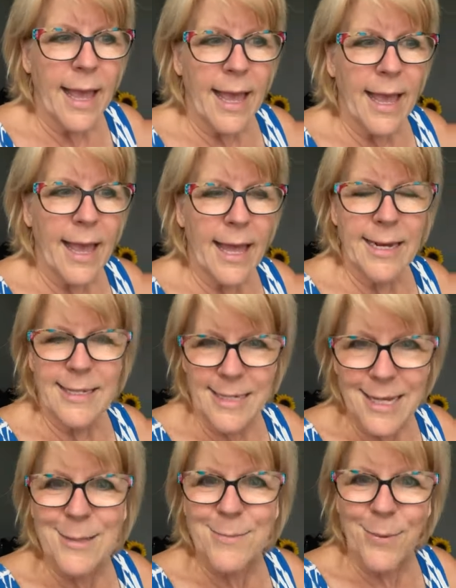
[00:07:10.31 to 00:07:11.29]
And it
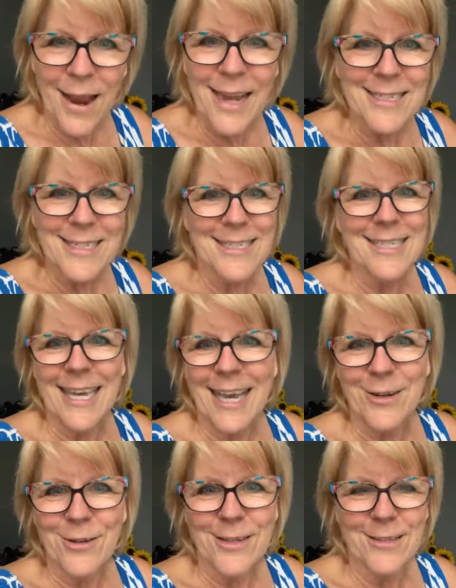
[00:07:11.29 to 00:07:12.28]
takes practice to
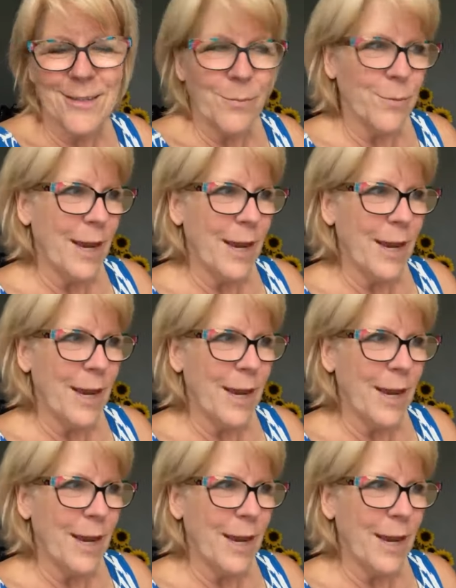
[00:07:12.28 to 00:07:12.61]
get good at something.